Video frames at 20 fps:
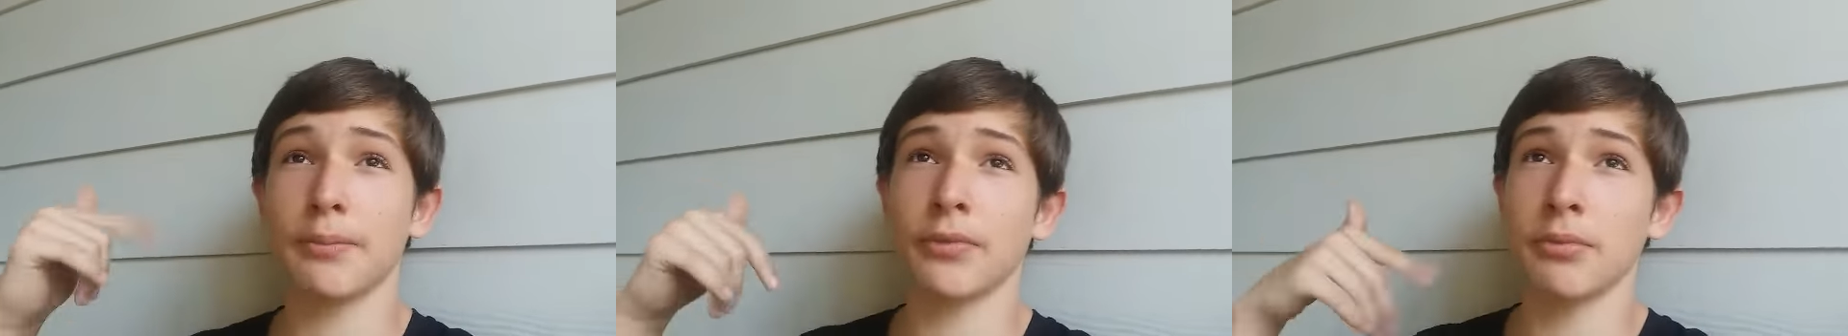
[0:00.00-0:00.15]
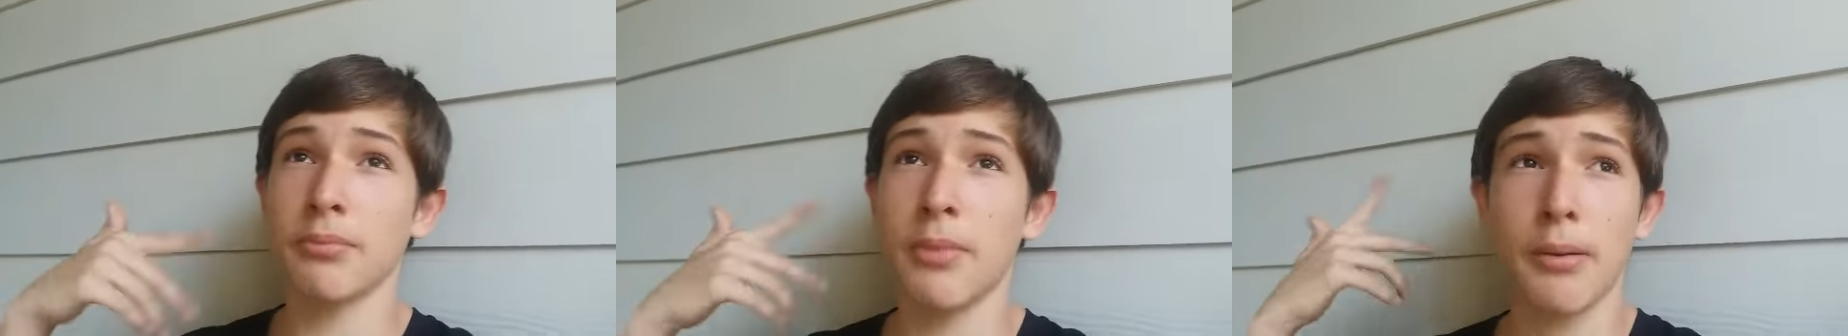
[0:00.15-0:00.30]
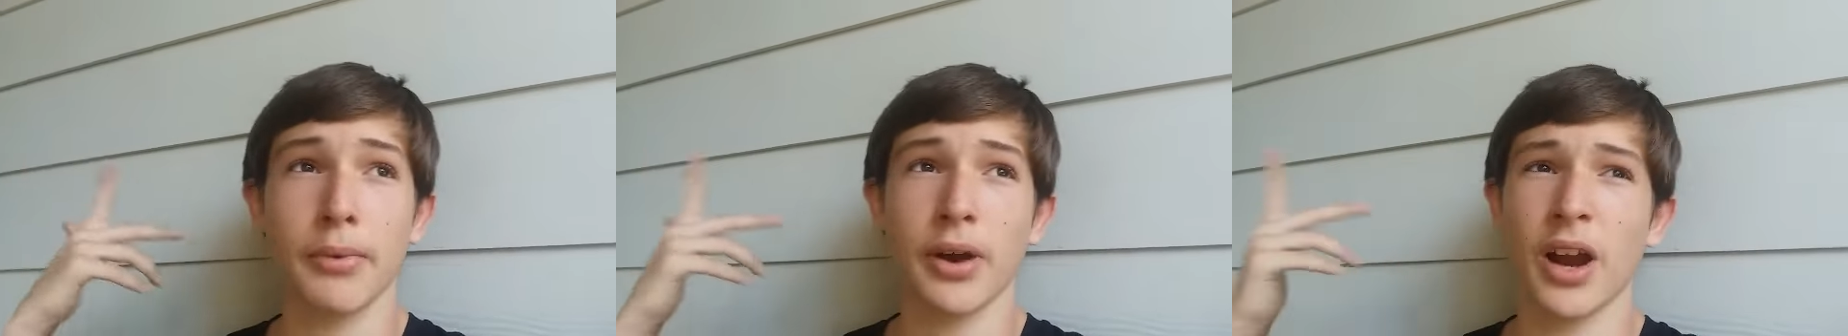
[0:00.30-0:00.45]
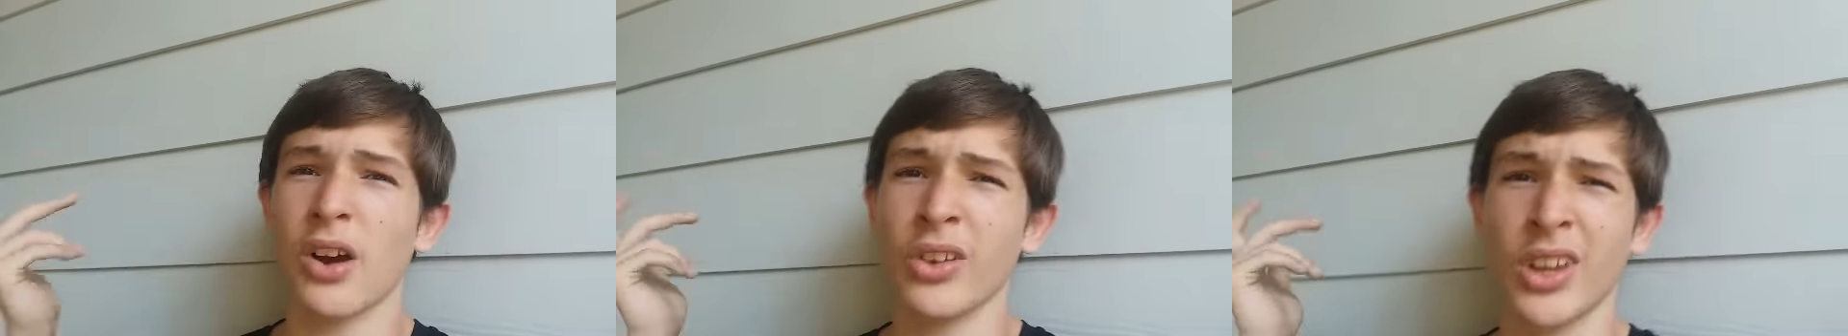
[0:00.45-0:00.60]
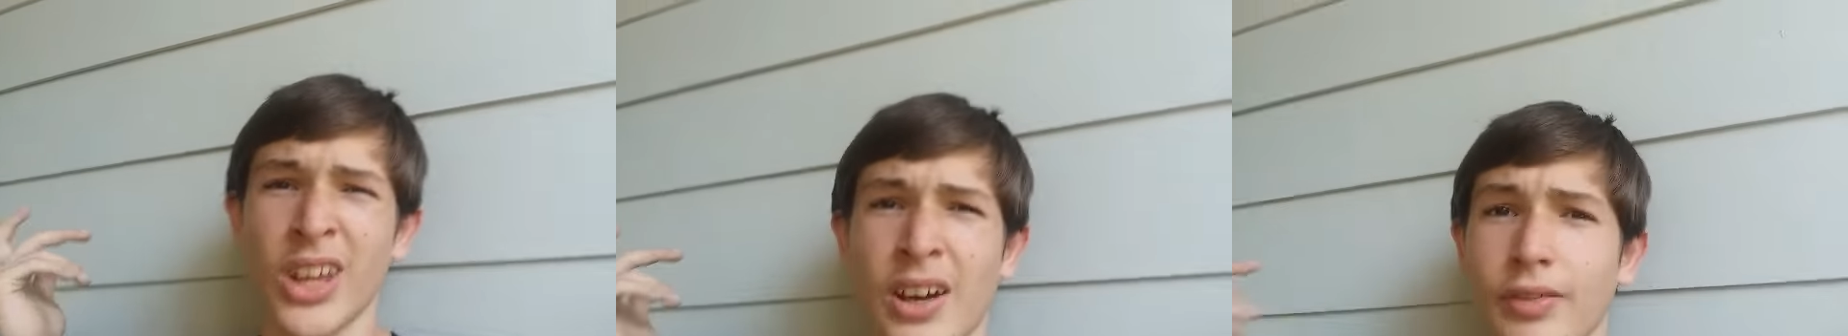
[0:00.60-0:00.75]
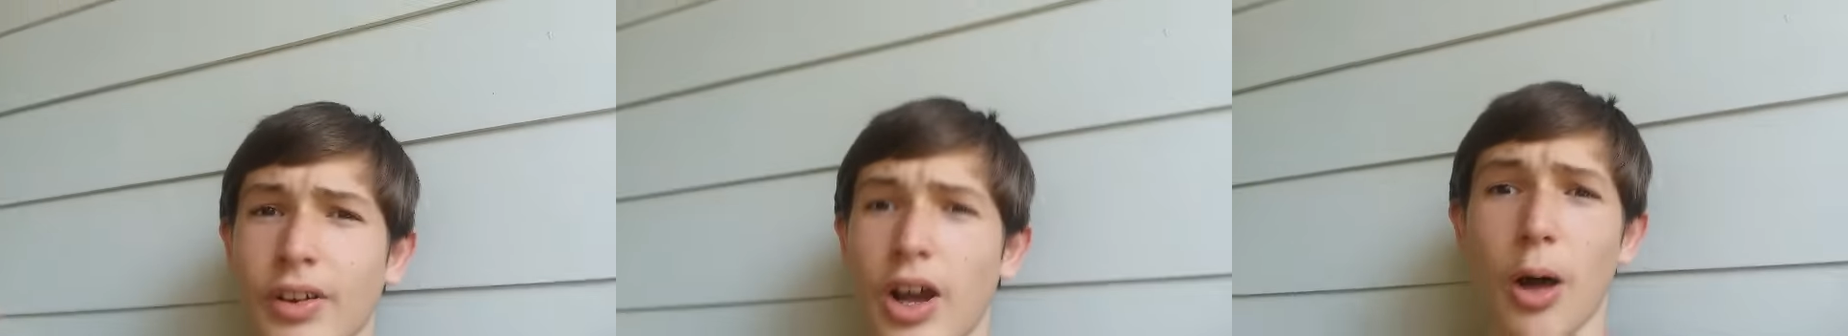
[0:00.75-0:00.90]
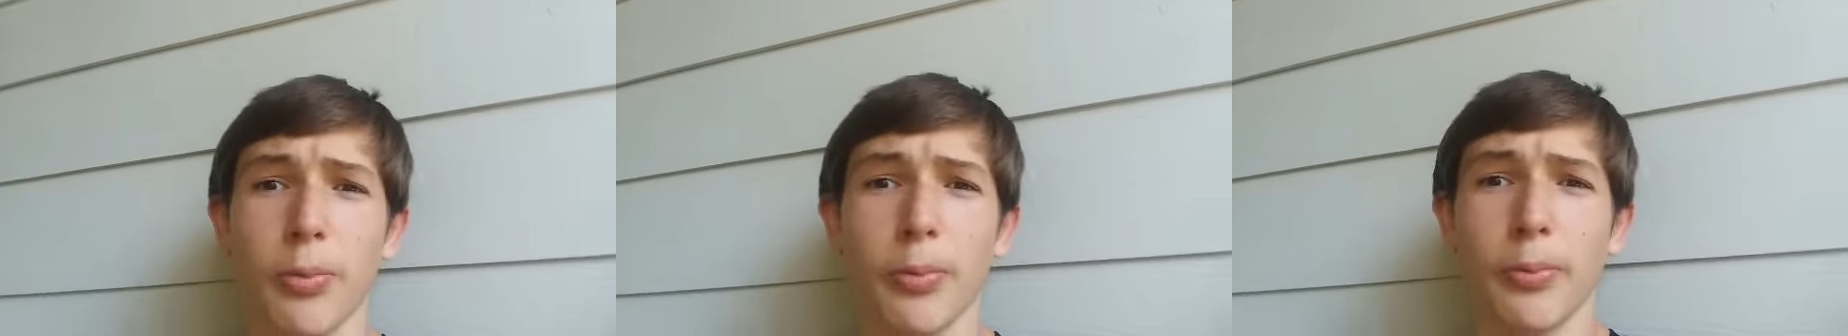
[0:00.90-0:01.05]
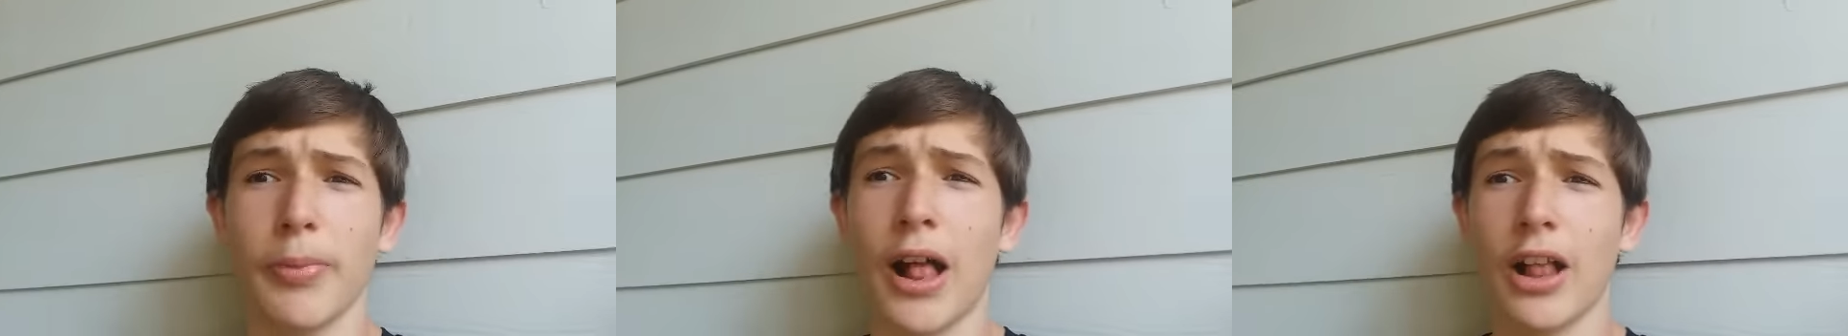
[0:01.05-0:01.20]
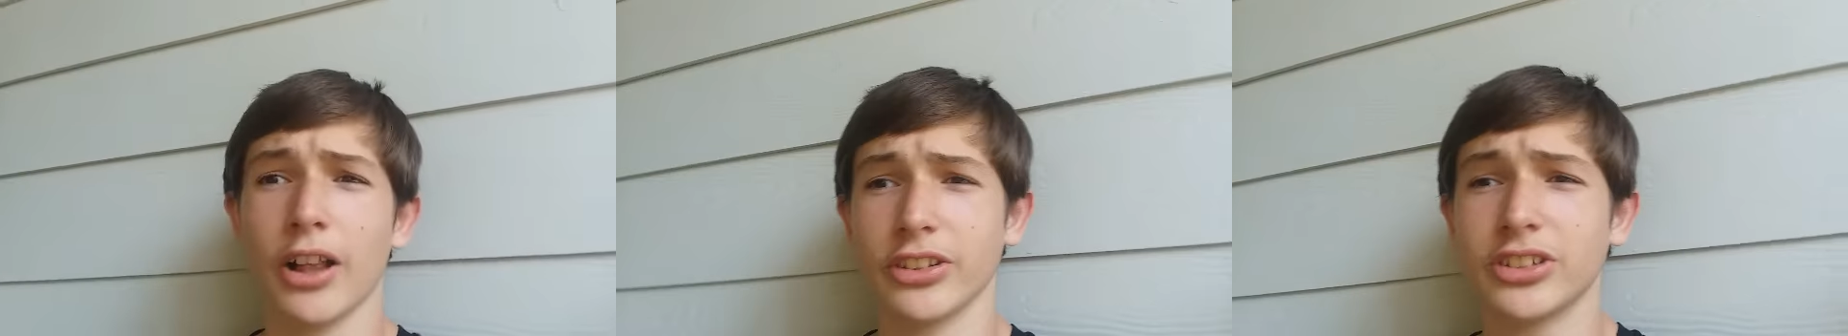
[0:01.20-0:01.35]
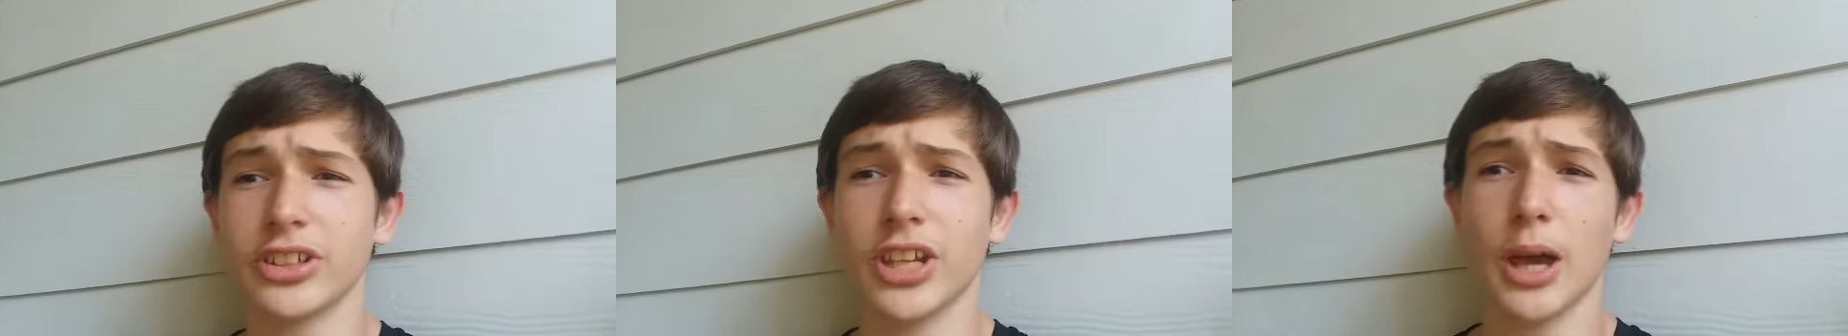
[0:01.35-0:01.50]
Remember, I only have a couple
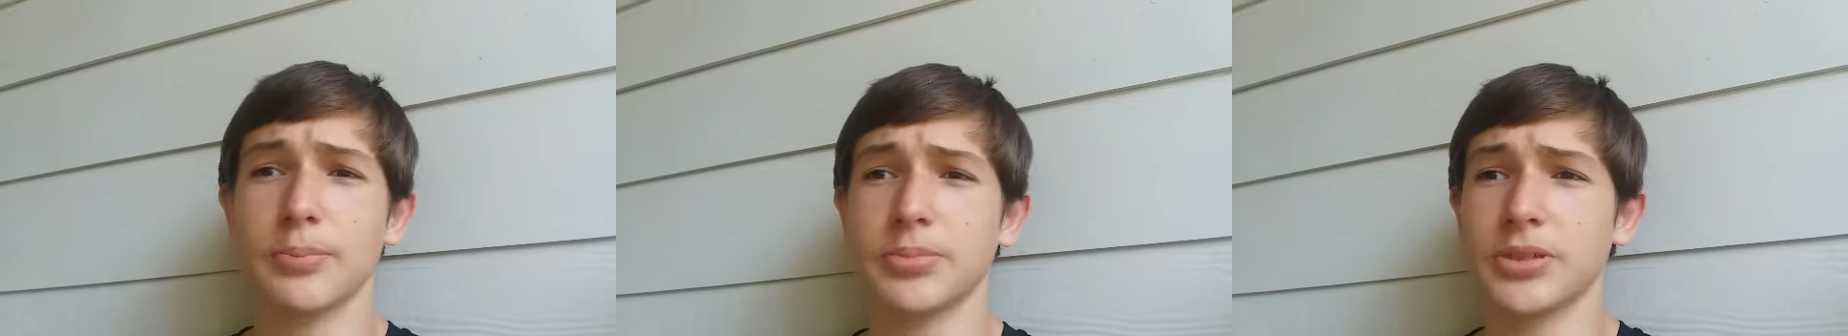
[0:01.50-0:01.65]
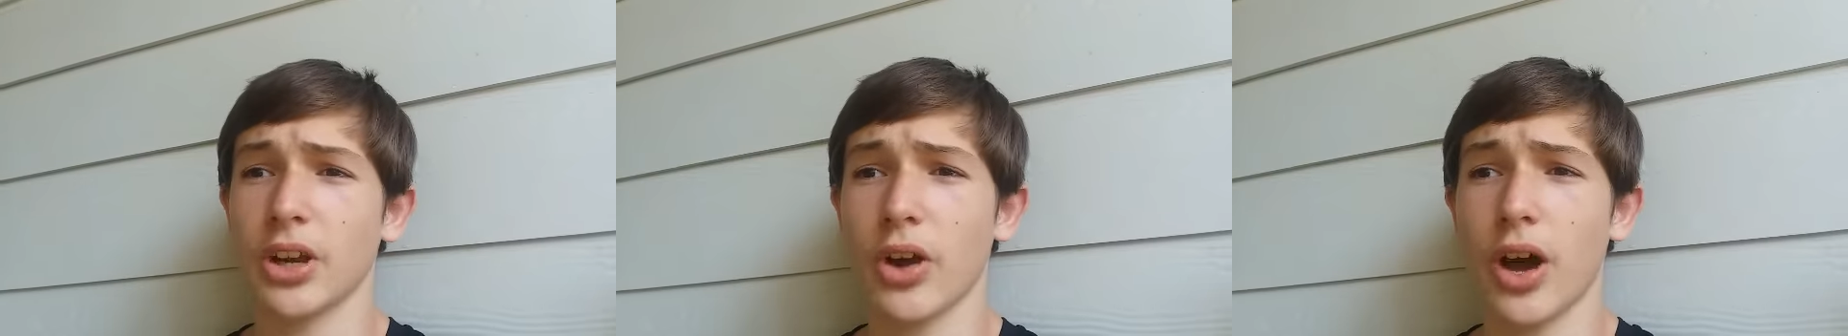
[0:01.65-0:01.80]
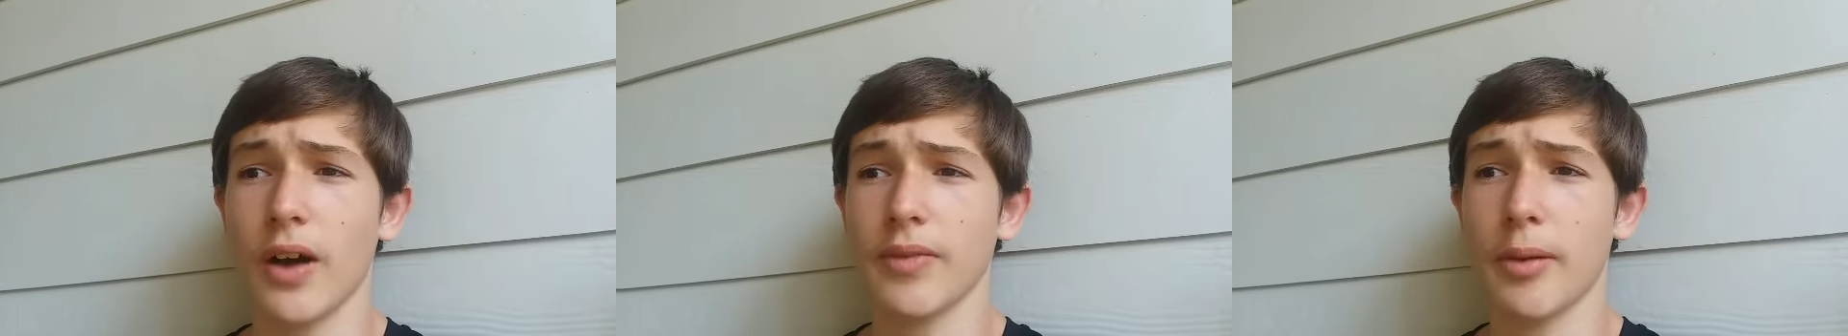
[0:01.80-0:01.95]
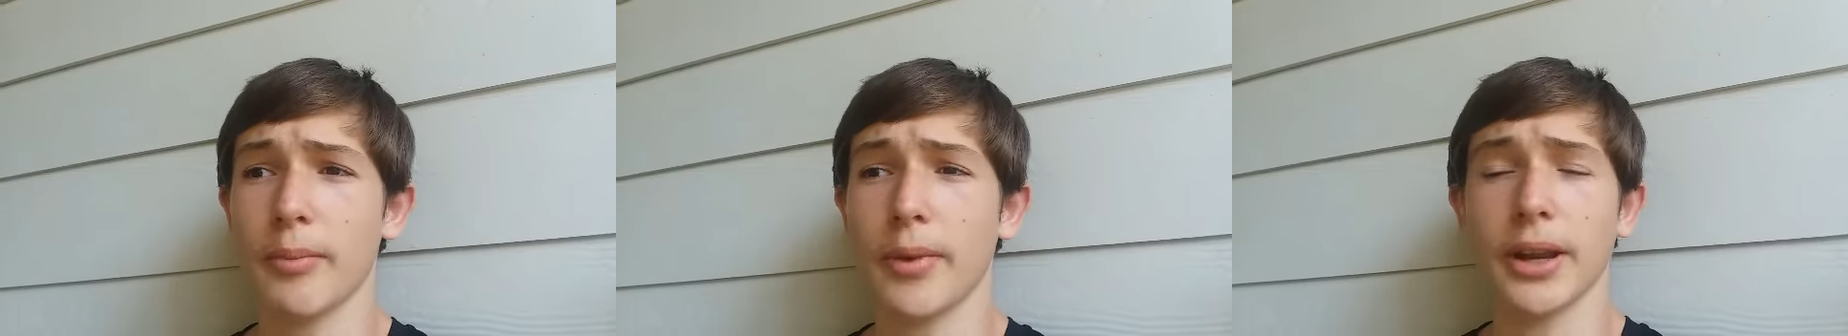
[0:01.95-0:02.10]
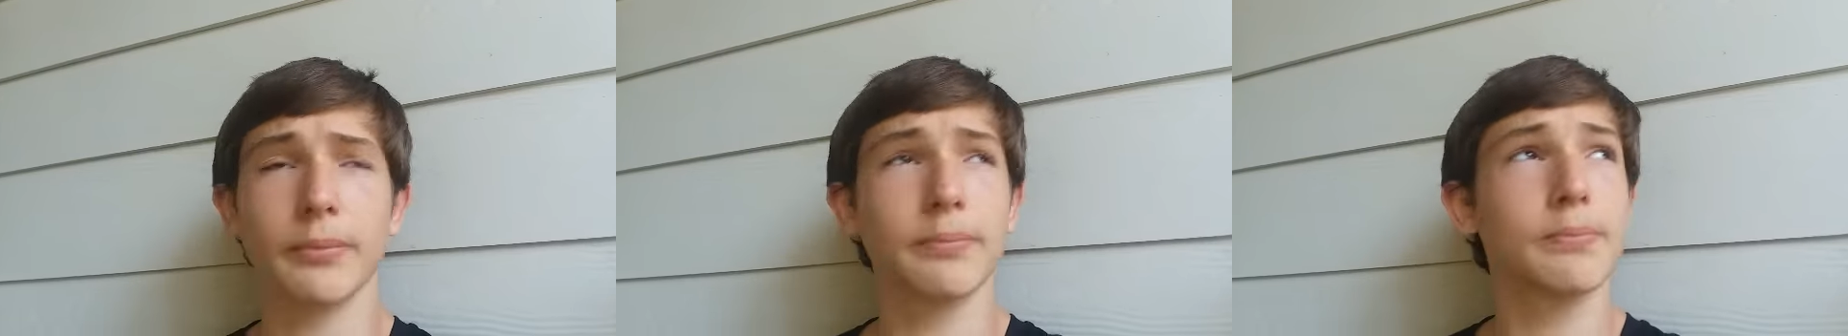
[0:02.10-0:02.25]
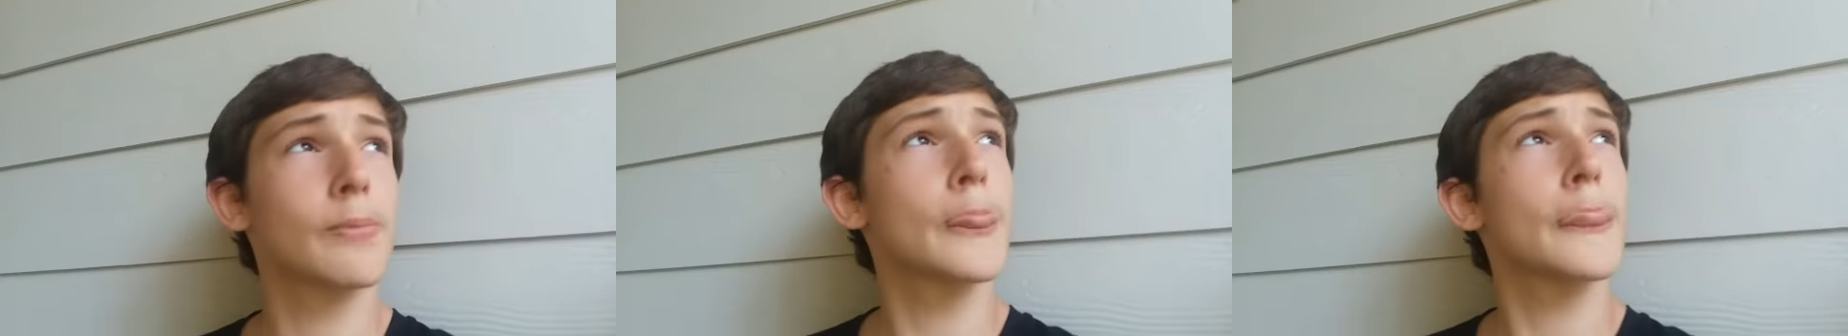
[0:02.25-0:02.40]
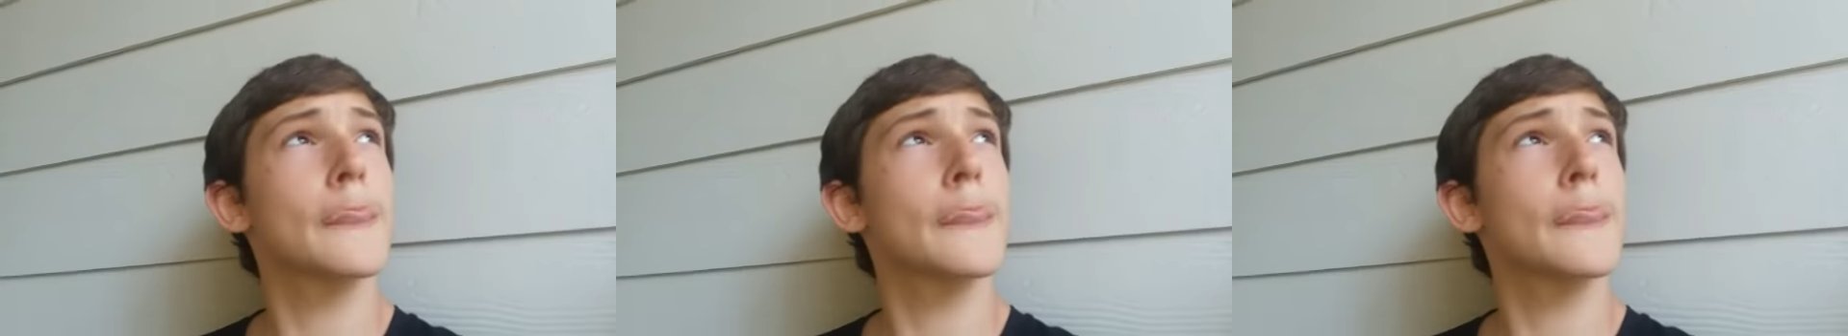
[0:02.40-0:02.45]
balance types. I don't have that many.